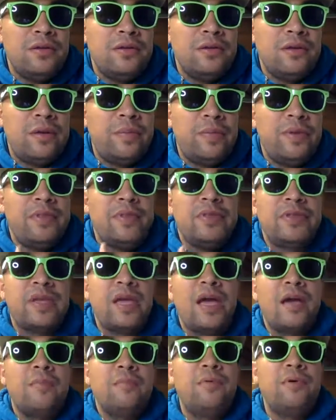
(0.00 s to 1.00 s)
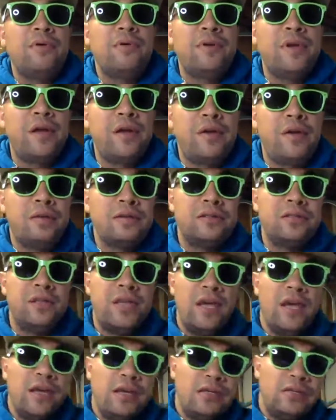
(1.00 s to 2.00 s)
I mean, the guy broke down on
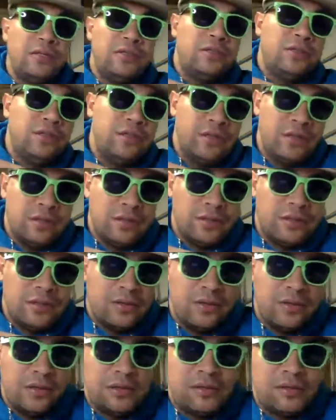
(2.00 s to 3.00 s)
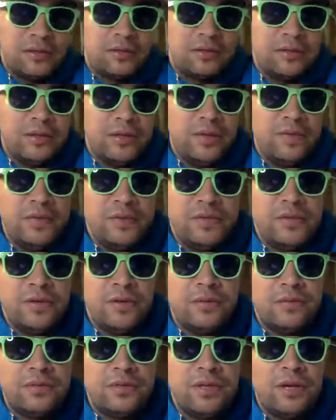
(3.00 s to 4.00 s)
stage, even to
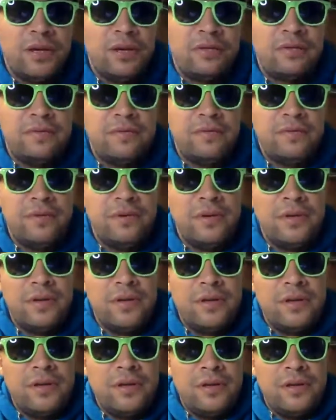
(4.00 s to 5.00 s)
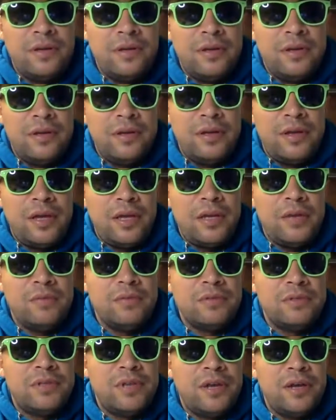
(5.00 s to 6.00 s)
himself, and it was
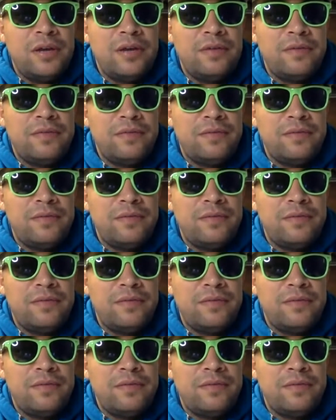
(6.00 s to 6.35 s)
tough.